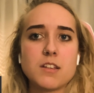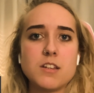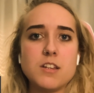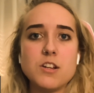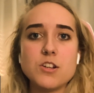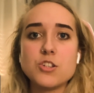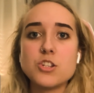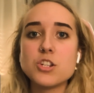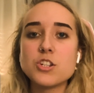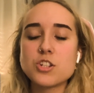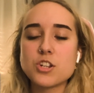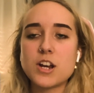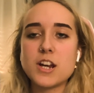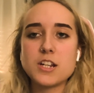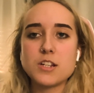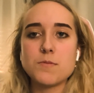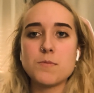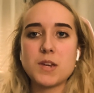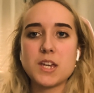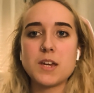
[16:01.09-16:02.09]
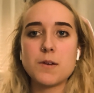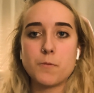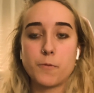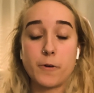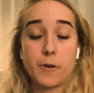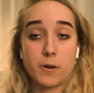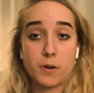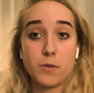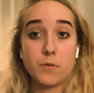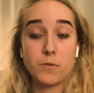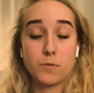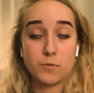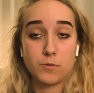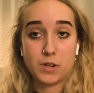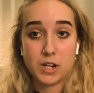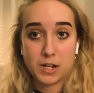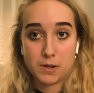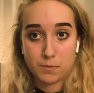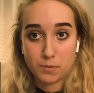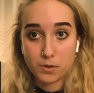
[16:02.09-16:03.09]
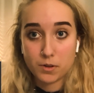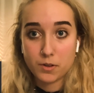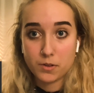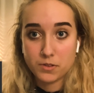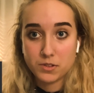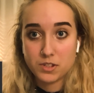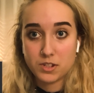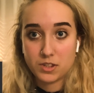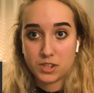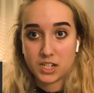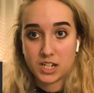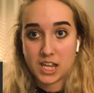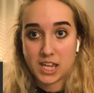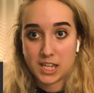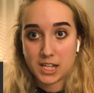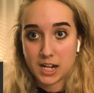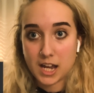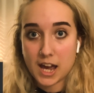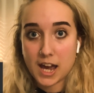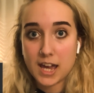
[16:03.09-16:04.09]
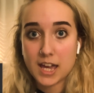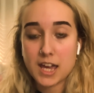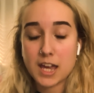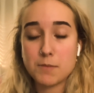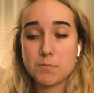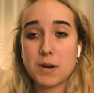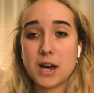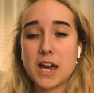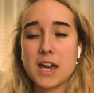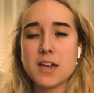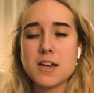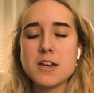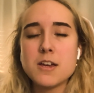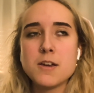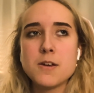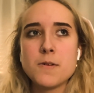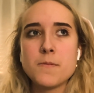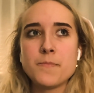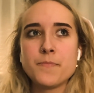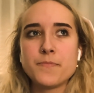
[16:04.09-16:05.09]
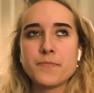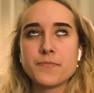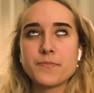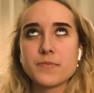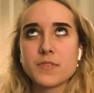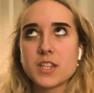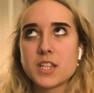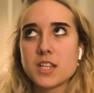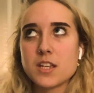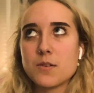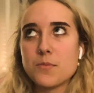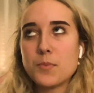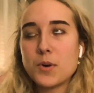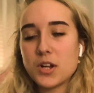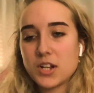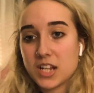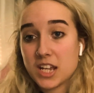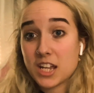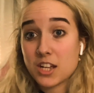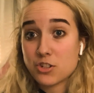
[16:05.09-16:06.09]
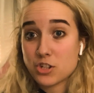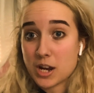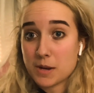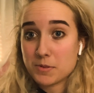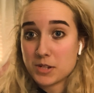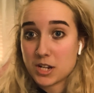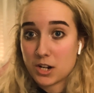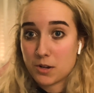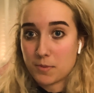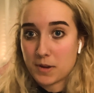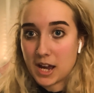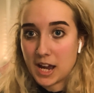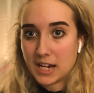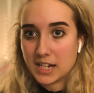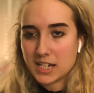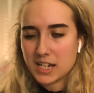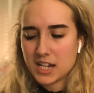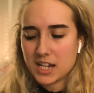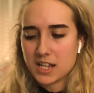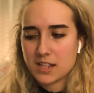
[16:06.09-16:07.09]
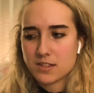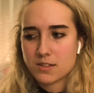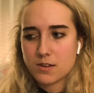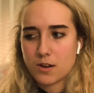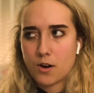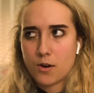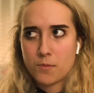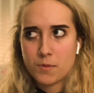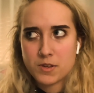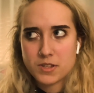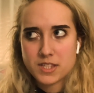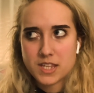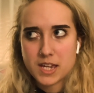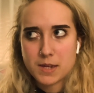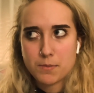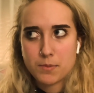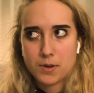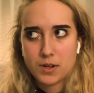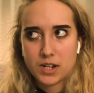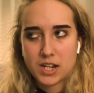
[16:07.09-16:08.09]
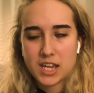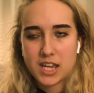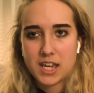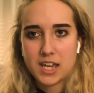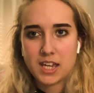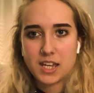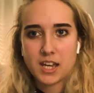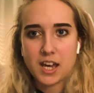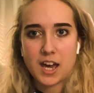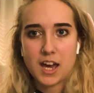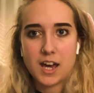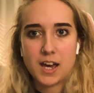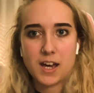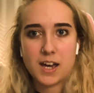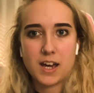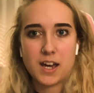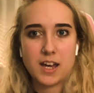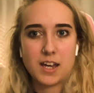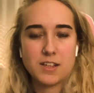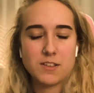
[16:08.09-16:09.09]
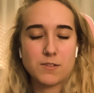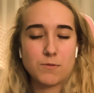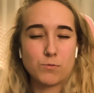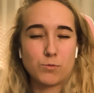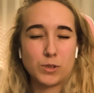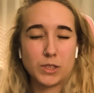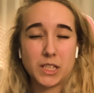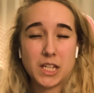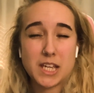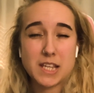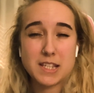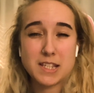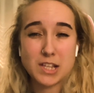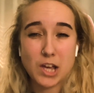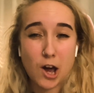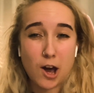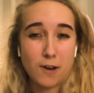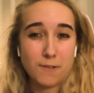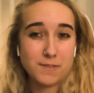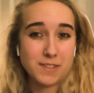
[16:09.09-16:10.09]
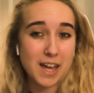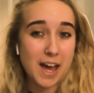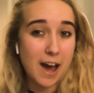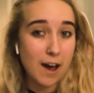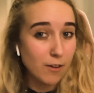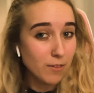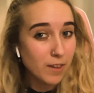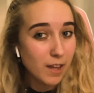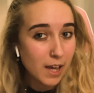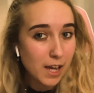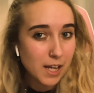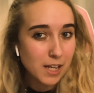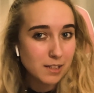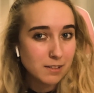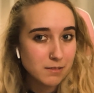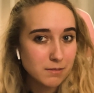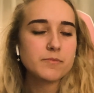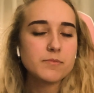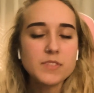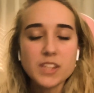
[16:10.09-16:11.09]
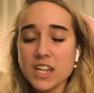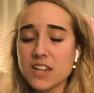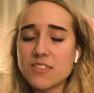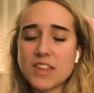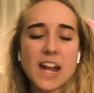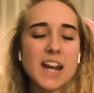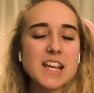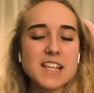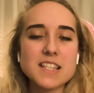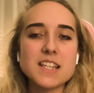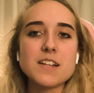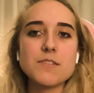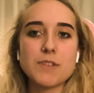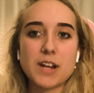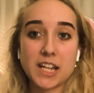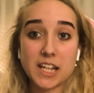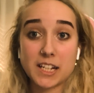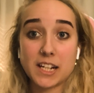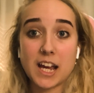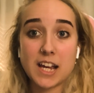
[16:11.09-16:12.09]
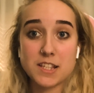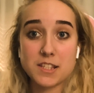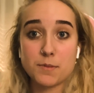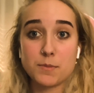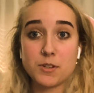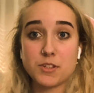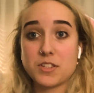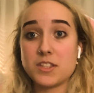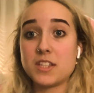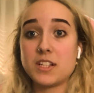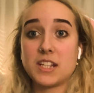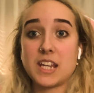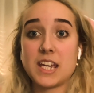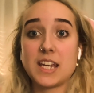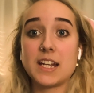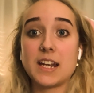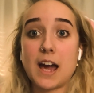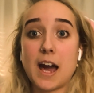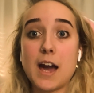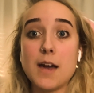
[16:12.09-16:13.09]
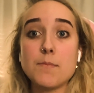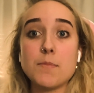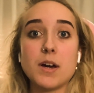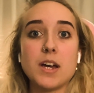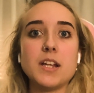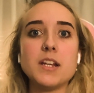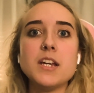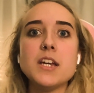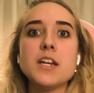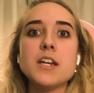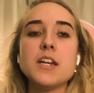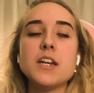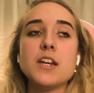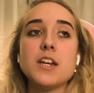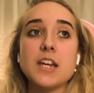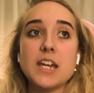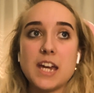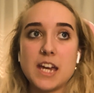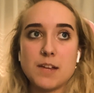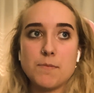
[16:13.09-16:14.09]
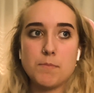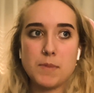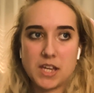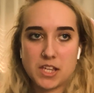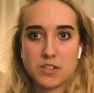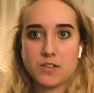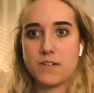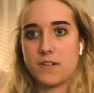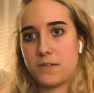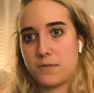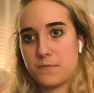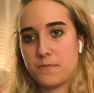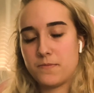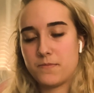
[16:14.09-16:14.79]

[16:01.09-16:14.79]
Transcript: You're just trying to make it more readable to the naked eye. And by putting a drop shadow behind it, it's almost like putting a really soft outline that isn't recognizable to the naked eye, but it makes your